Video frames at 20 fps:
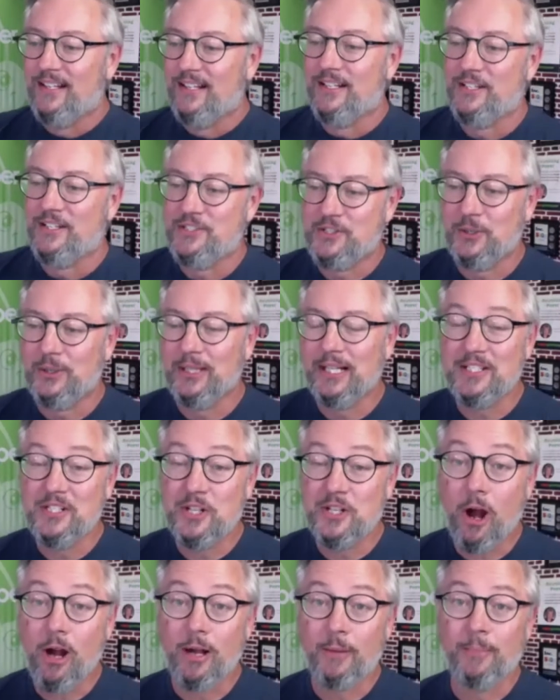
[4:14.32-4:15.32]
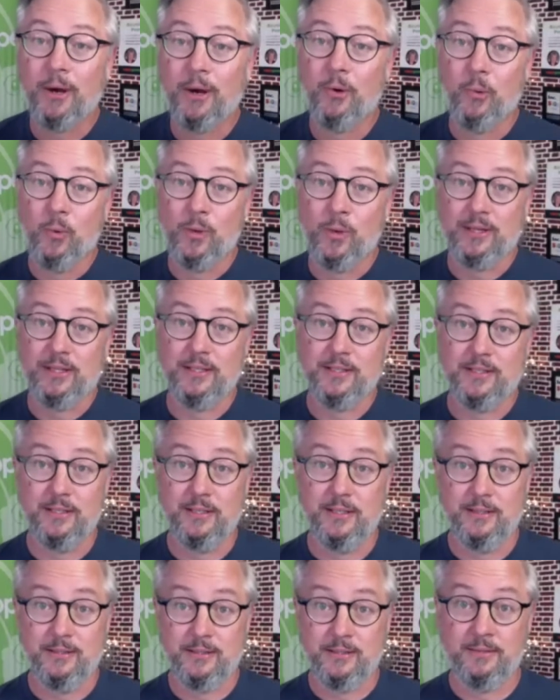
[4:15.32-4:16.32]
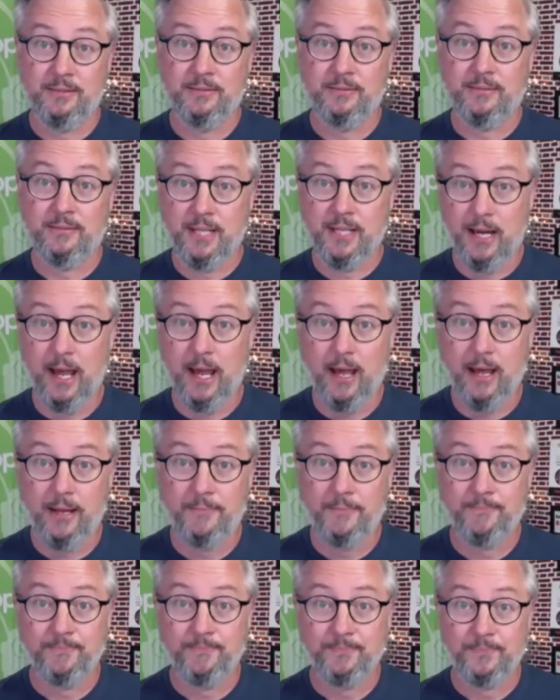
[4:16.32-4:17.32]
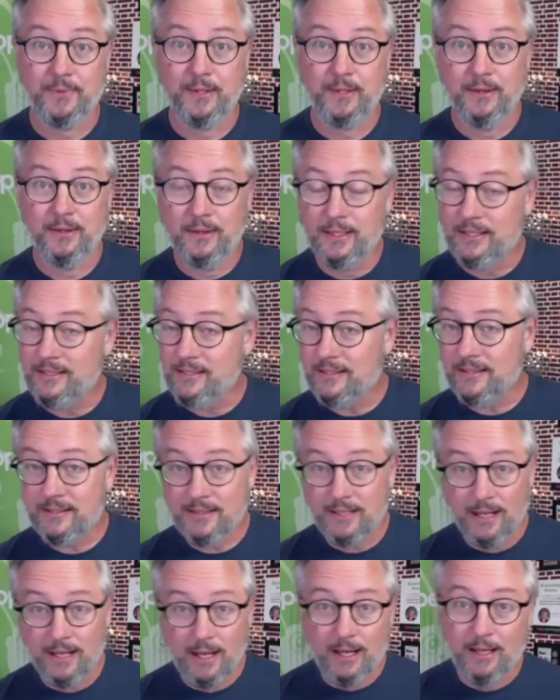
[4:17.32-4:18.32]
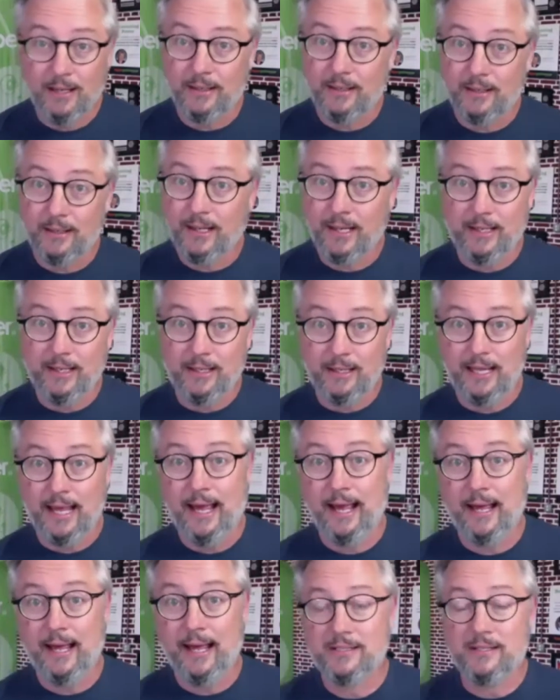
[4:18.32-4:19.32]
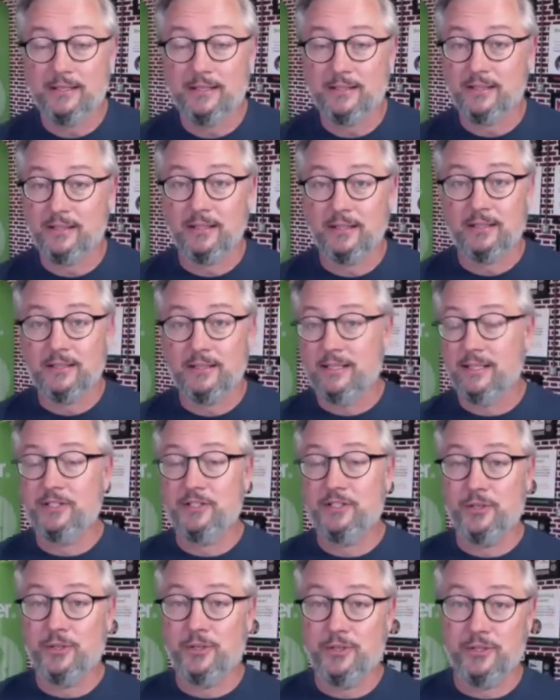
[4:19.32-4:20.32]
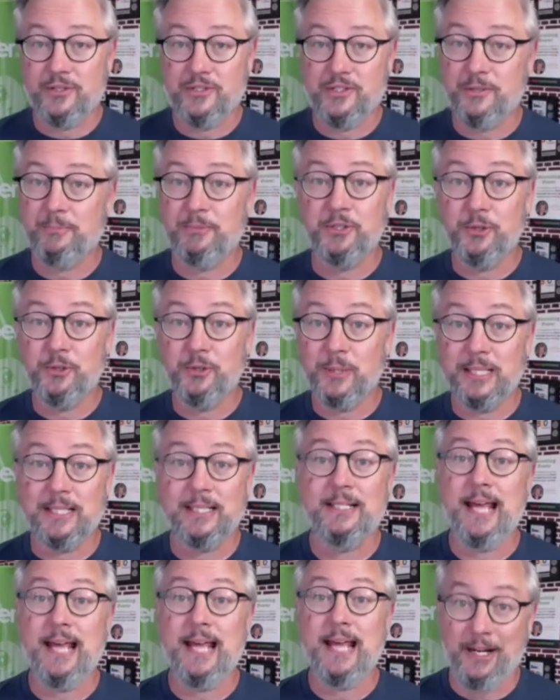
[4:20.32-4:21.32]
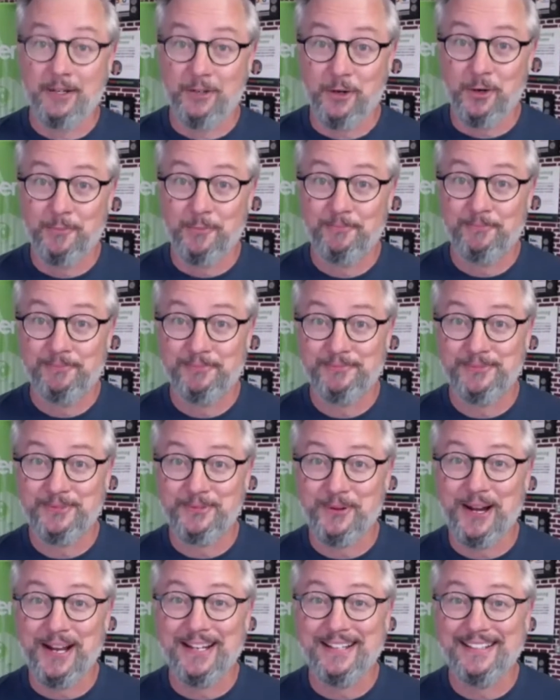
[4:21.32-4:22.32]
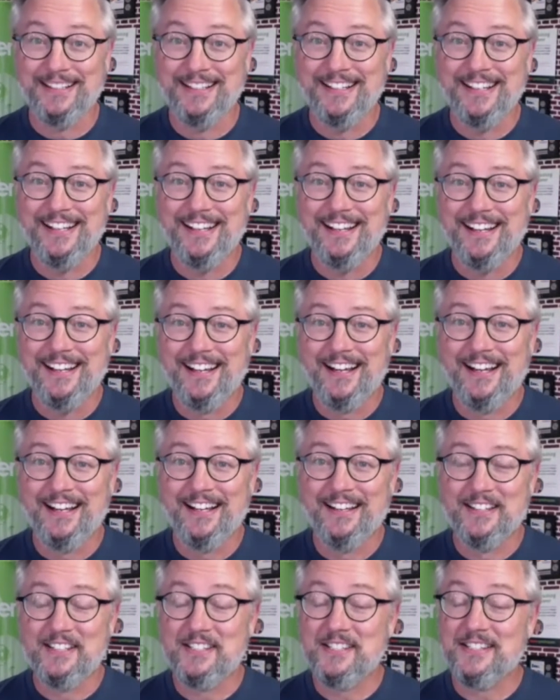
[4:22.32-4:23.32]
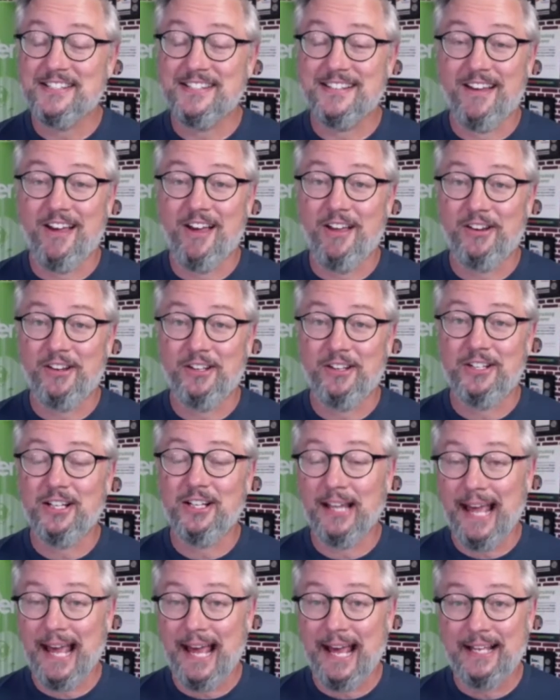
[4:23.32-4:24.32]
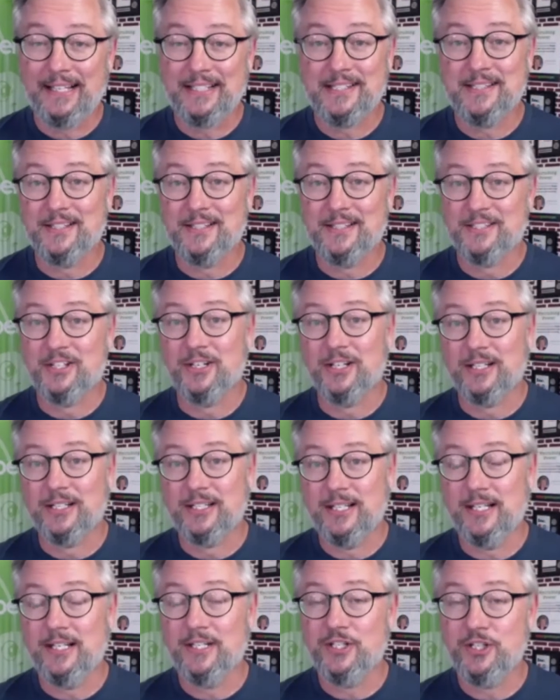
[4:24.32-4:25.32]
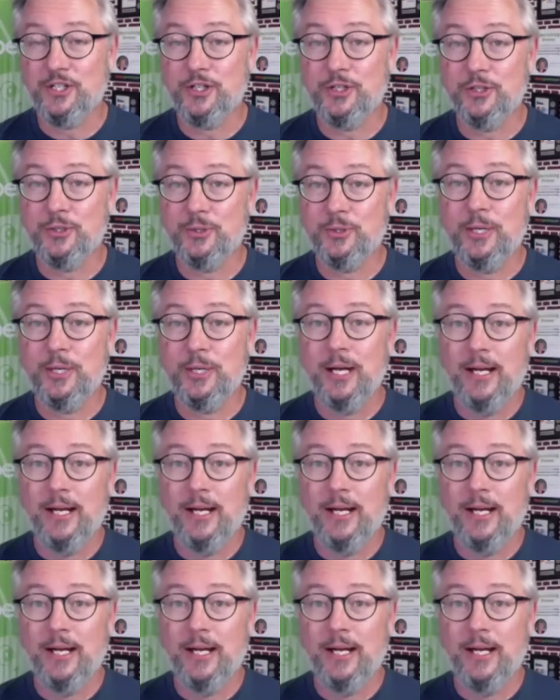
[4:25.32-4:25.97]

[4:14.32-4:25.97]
So let's talk about what this is today. This is not a class that's going to teach you to subdue an attacker, right? Uh, this is not a class that's going to teach you